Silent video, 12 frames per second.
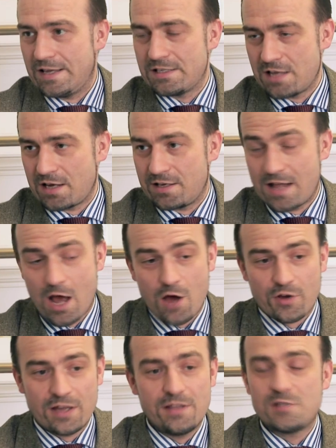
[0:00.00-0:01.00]
Exactly. Now, how
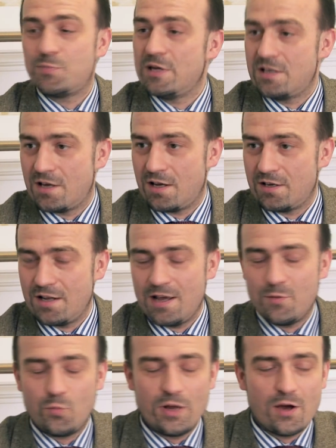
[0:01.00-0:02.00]
can this be
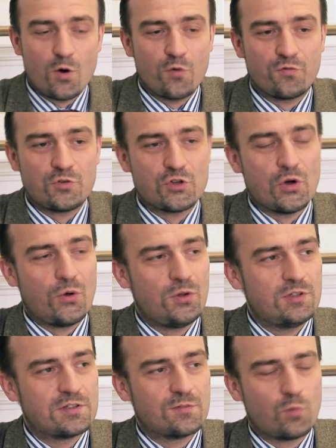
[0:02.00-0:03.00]
done? We're often
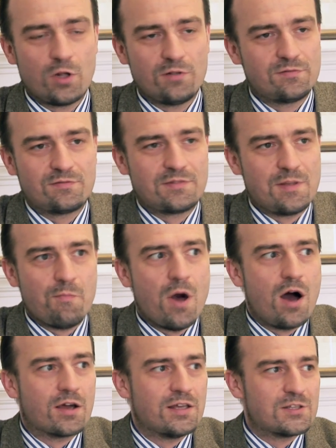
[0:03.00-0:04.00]
told, well, the
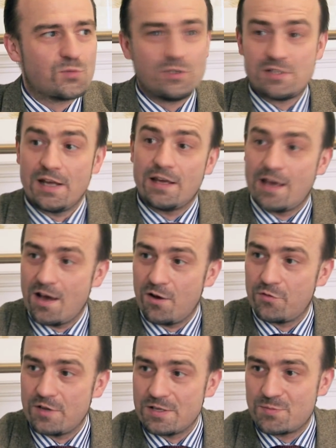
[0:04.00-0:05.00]
markets will take care
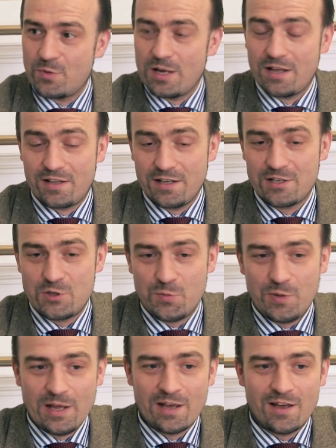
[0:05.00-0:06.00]
of this, but I think it should
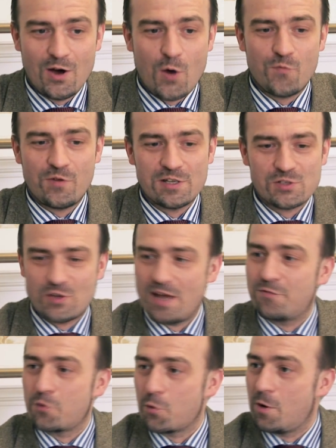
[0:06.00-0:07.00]
be obvious to
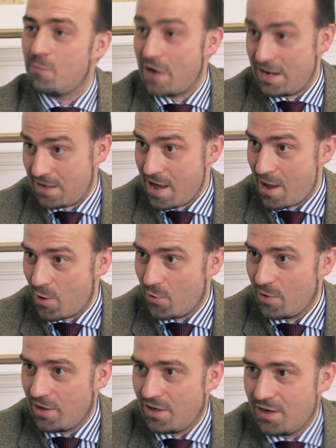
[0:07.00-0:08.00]
everyone by
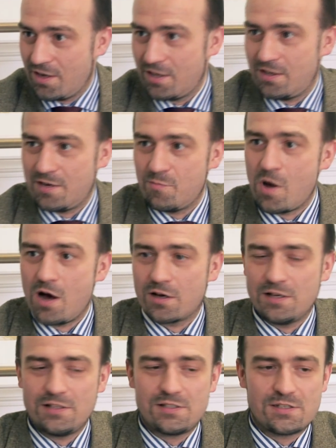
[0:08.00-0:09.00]
now that
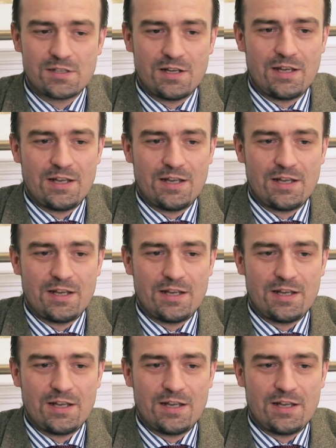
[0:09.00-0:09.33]
markets